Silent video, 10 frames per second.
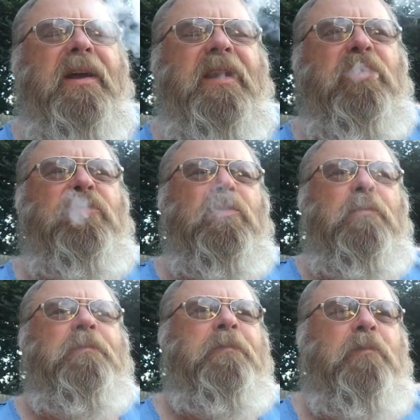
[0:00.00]
Hey
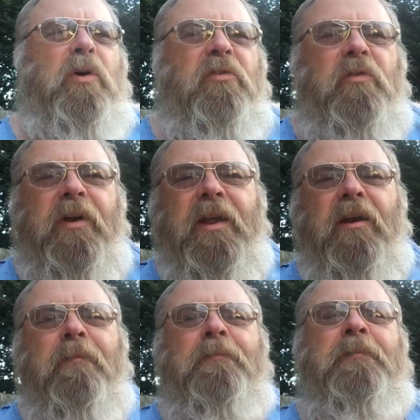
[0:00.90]
YouTube, Parson Rick
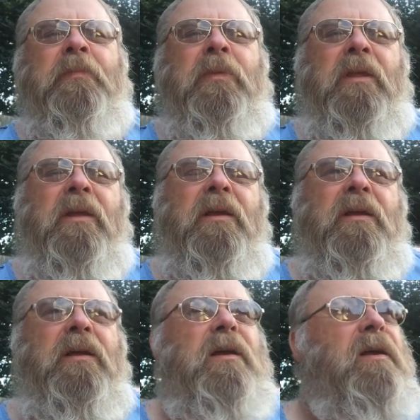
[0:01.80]
here.
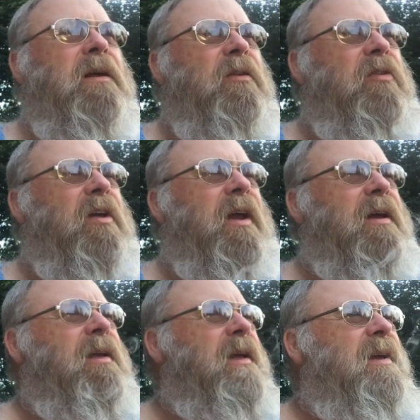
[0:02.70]
It's
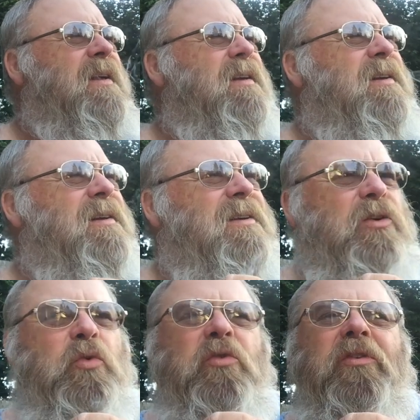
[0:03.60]
a
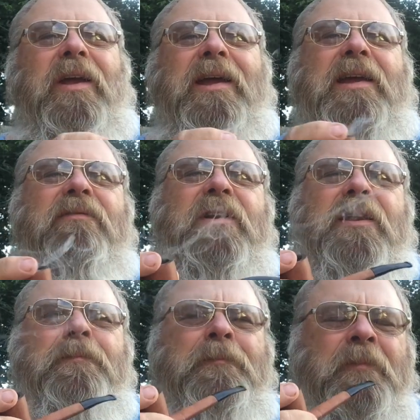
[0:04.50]
Tuesday
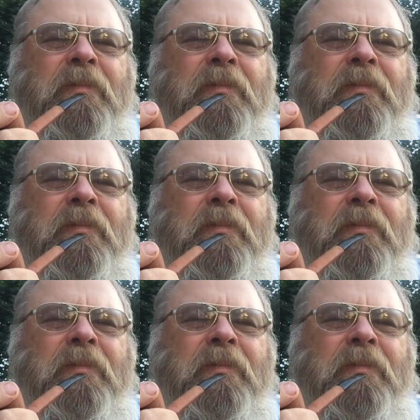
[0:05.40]
evening.